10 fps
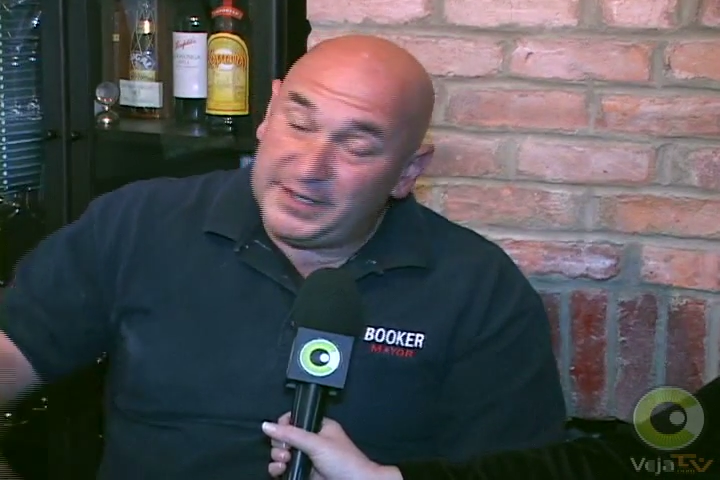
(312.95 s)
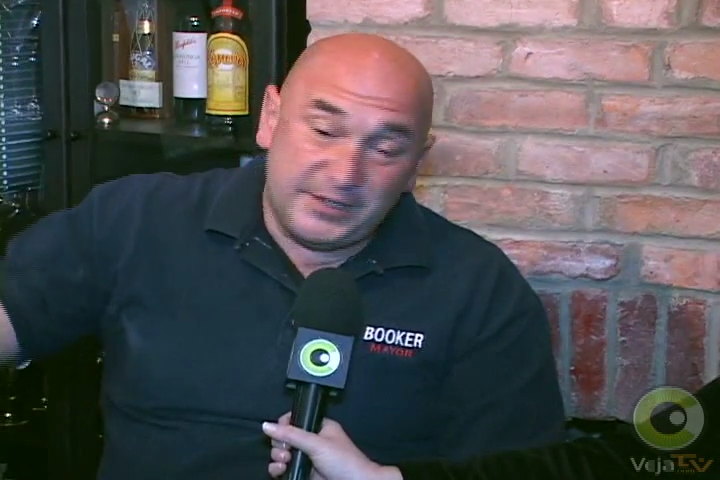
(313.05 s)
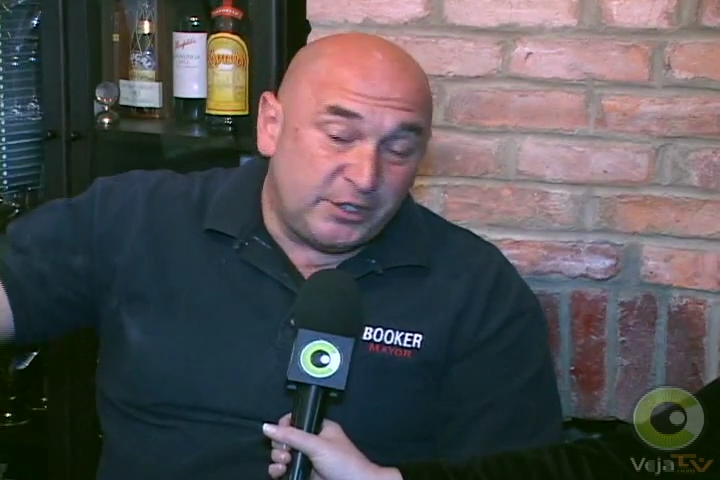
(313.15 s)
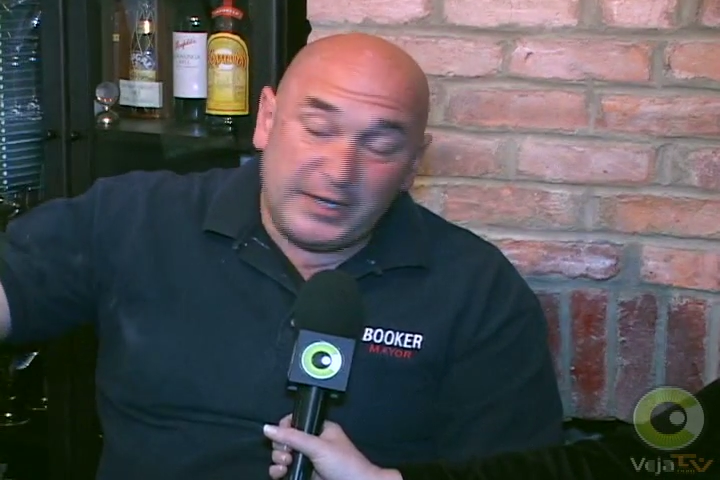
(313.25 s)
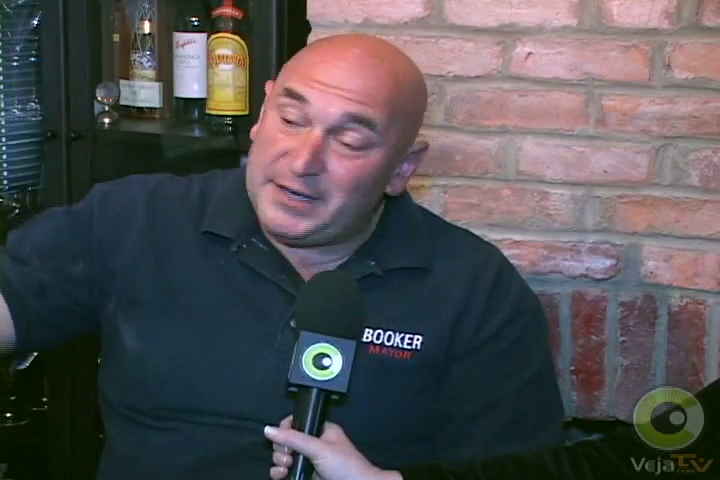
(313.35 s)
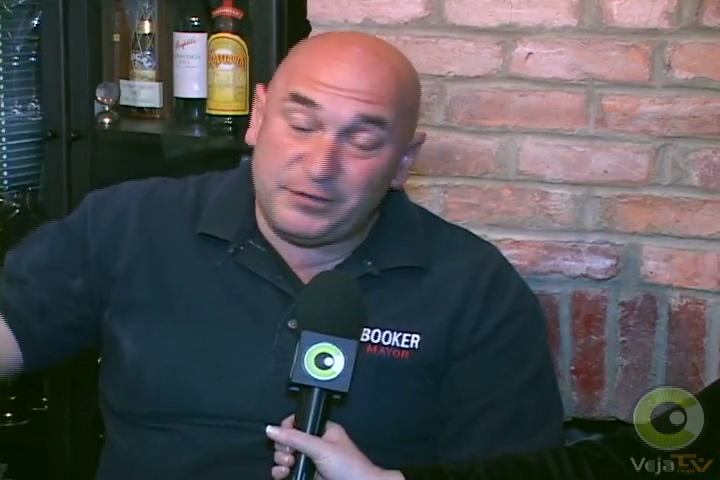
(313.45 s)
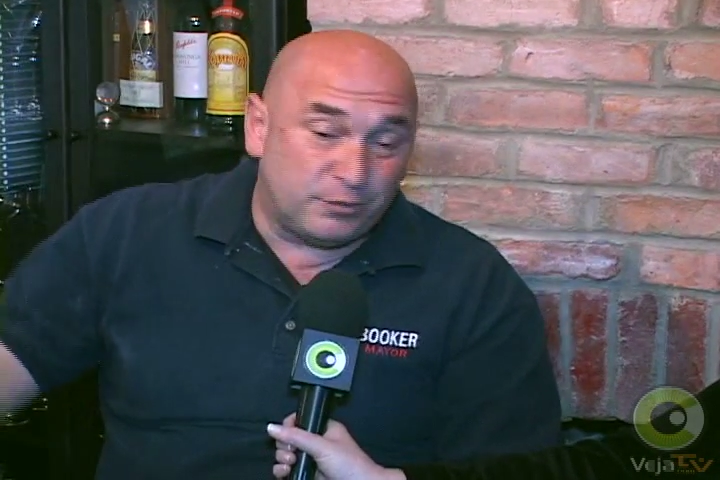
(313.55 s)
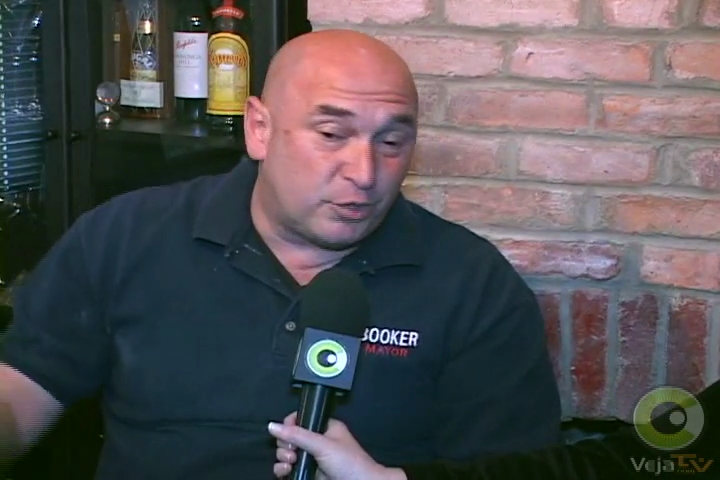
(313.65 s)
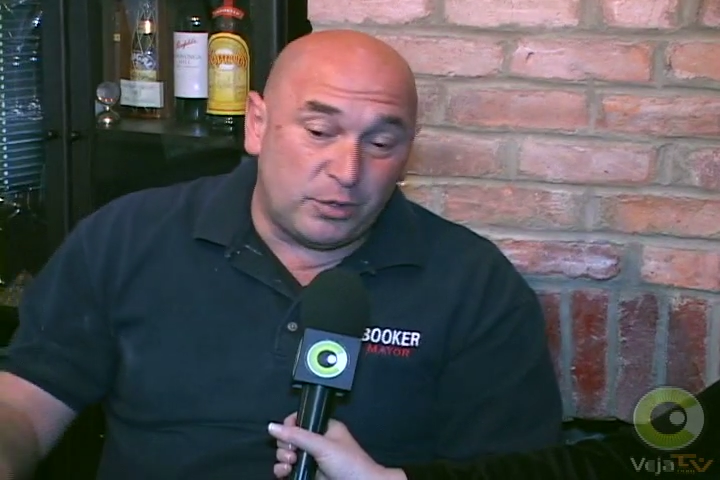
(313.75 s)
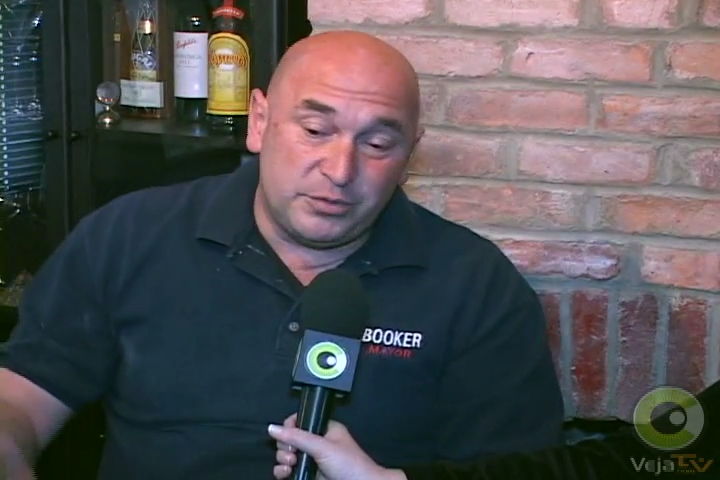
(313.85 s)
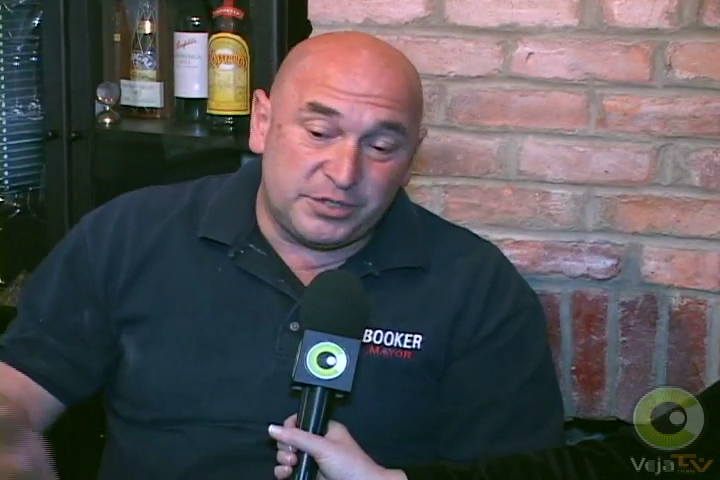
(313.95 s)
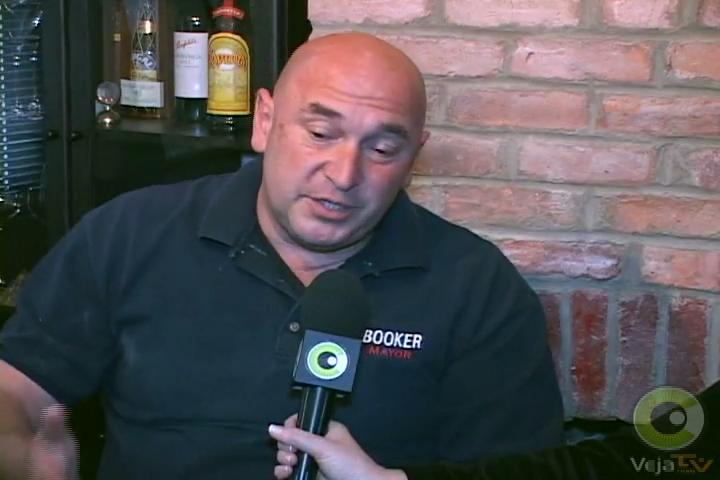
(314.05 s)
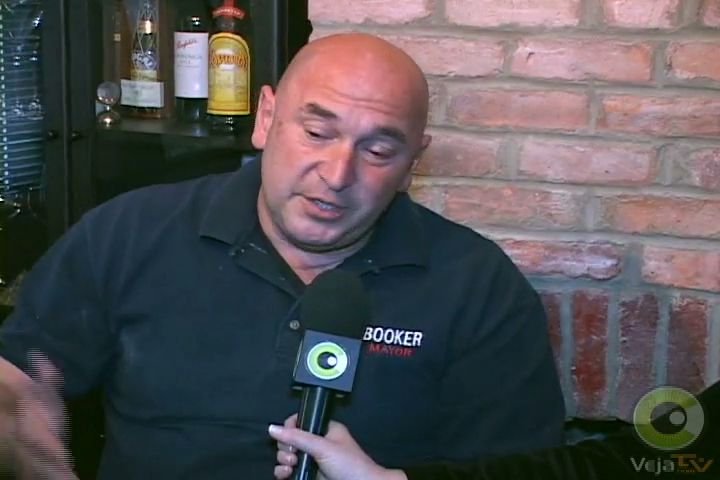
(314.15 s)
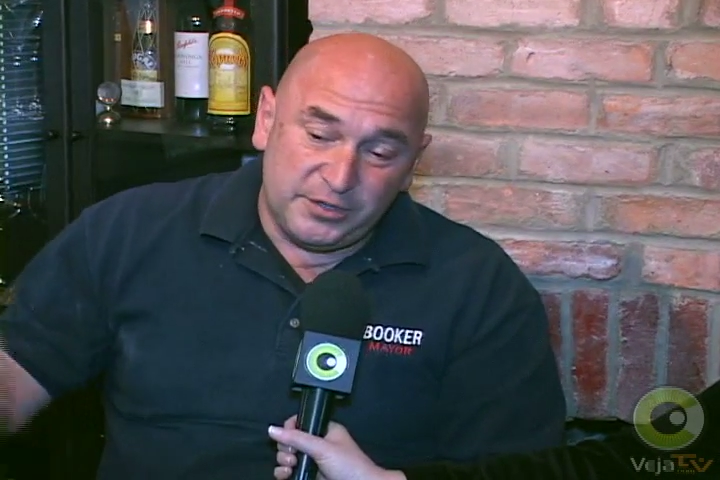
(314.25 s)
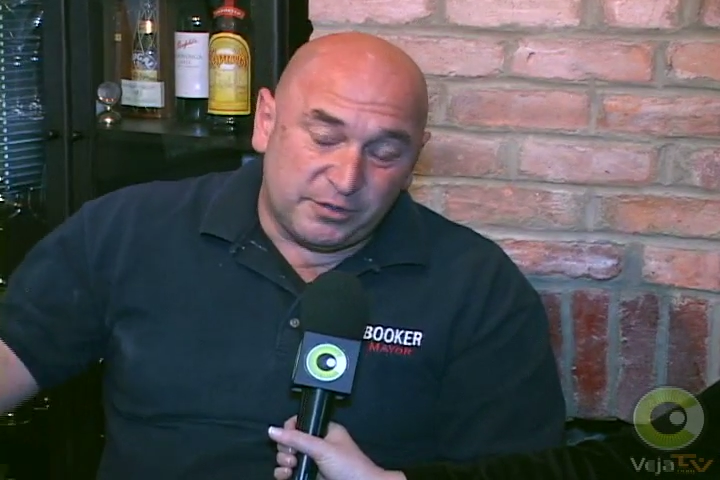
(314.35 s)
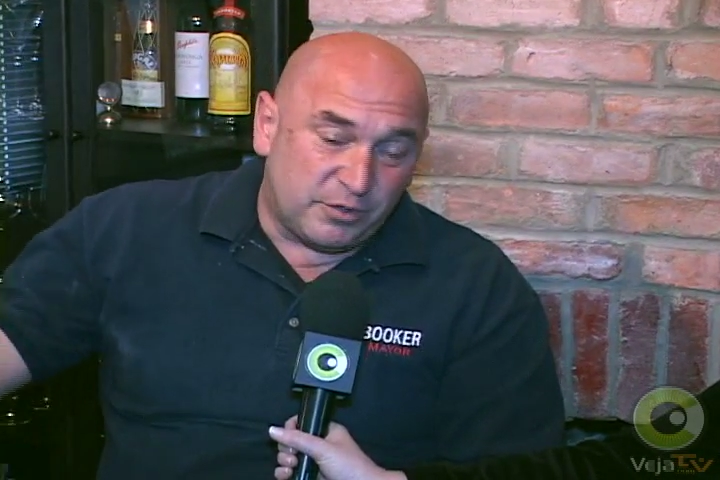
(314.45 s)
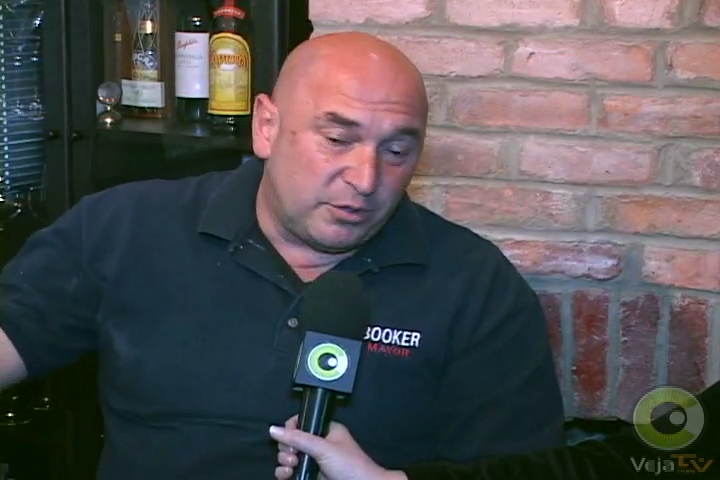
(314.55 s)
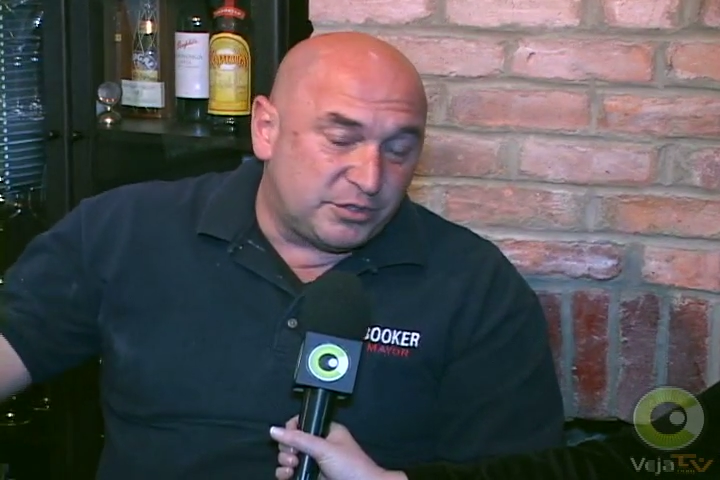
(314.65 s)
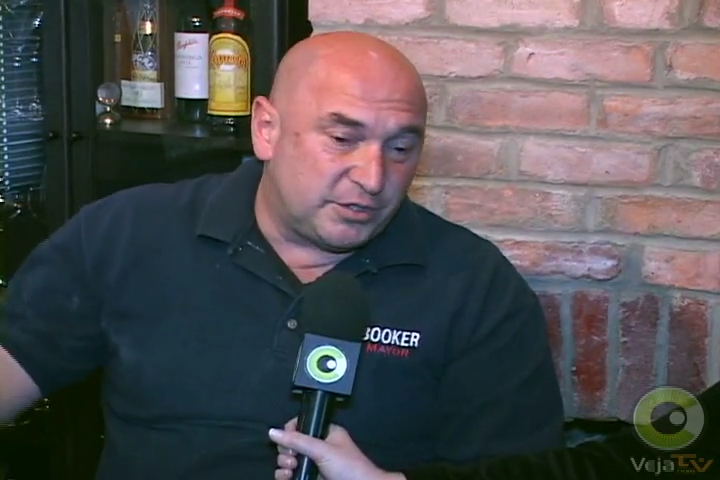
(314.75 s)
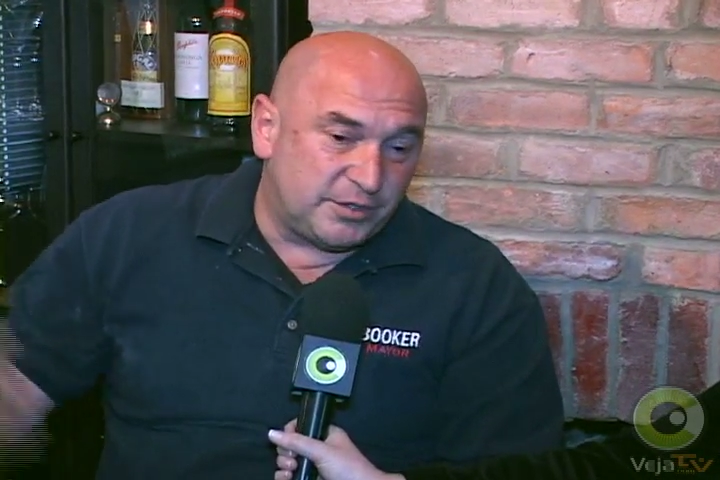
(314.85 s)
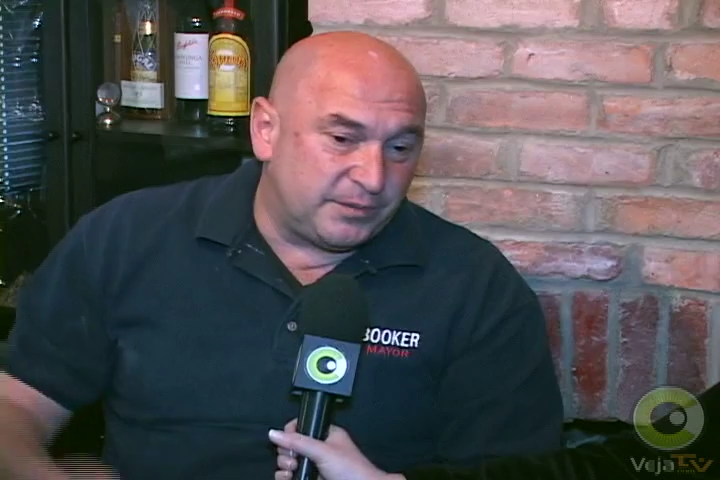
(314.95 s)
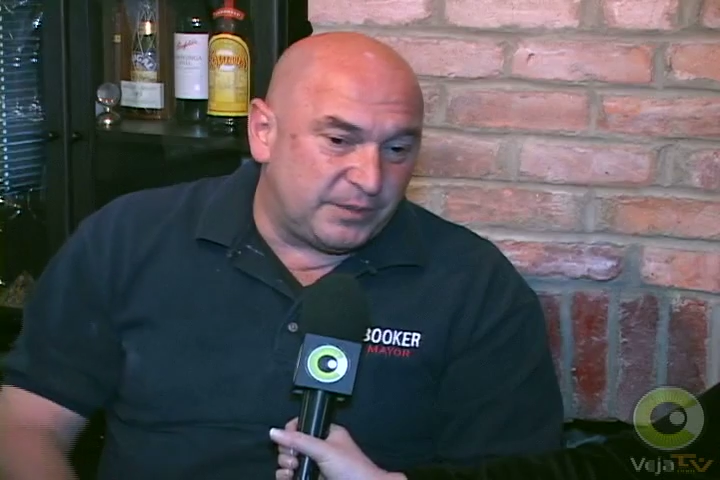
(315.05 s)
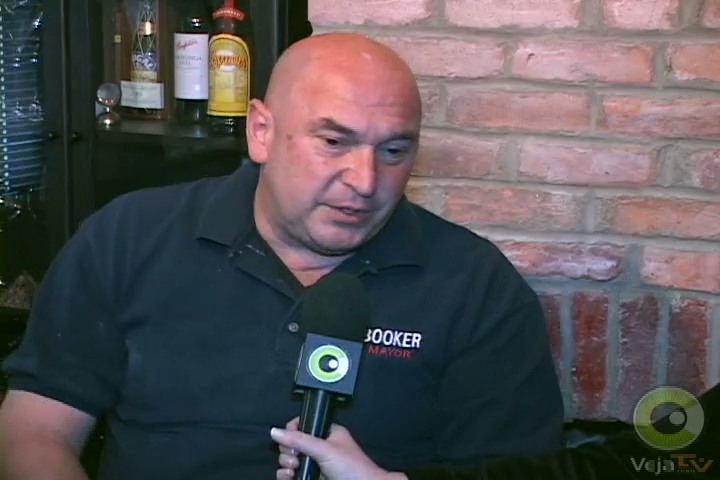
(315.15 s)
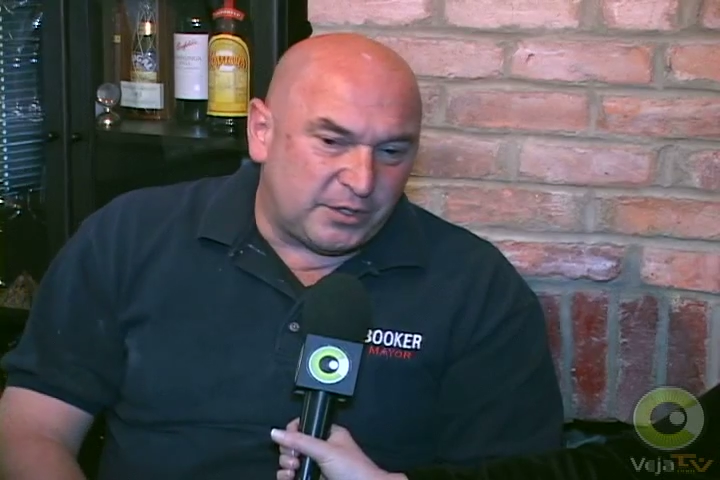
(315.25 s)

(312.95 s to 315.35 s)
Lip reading: And then you have the roads. The roads are,